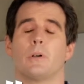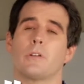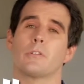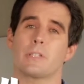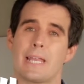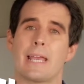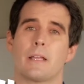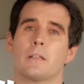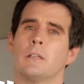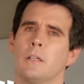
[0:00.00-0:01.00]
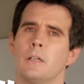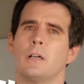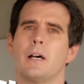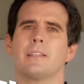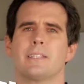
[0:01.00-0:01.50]
understand
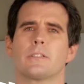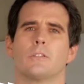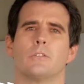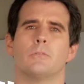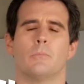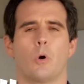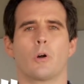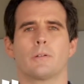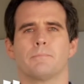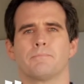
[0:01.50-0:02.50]
a little more.